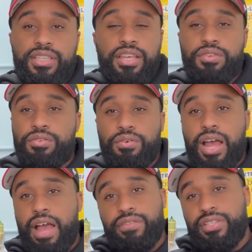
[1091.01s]
say you
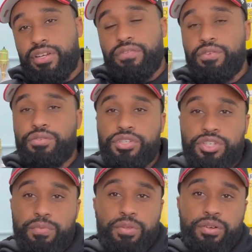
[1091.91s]
don't have a centrifuge to
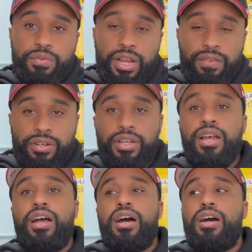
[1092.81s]
ship it or whatever.
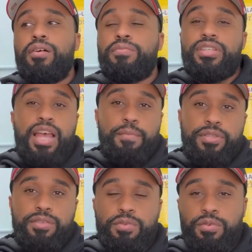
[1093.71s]
This
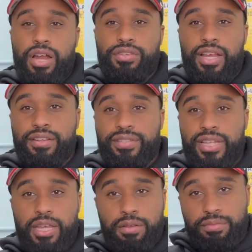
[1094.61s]
happened to me when I was out of
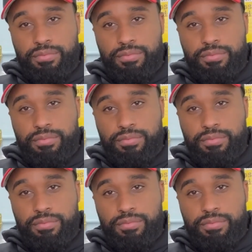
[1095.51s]
state